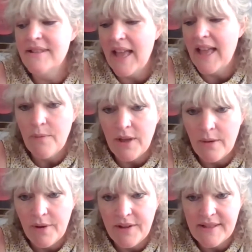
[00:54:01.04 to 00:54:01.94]
You can
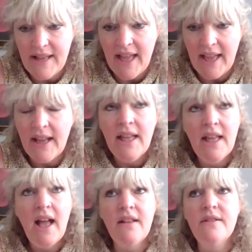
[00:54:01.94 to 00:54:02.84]
say what you want to
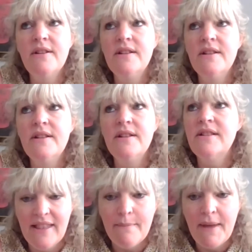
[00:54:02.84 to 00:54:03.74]
say. You can
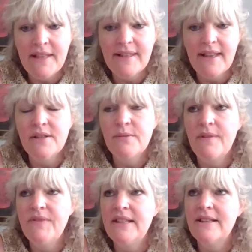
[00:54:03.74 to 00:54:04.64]
target that
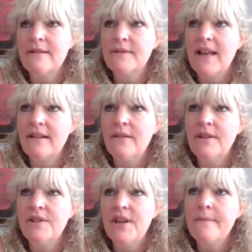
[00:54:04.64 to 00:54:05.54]
message with digital
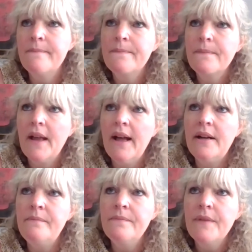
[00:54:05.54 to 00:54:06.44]
technology.
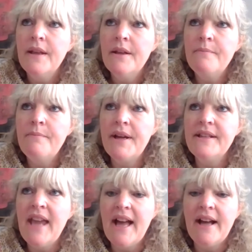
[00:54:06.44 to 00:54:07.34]

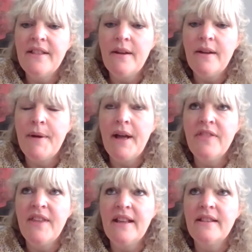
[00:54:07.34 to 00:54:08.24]
But yeah,
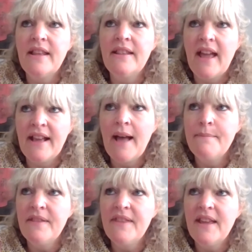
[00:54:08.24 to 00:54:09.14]
I think
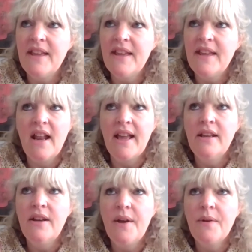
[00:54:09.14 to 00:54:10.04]
there can be things
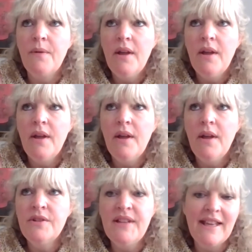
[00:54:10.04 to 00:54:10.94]
like, you know,
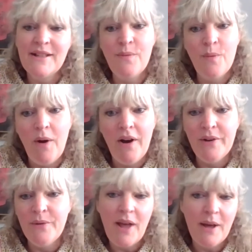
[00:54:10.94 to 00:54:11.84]
2 tickets for
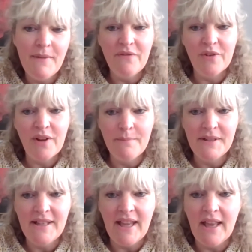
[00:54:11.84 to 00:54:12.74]
one, or come in for
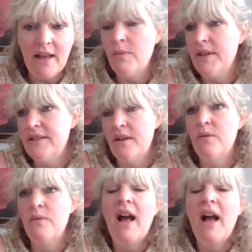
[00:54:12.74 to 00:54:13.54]
a cup of tea, or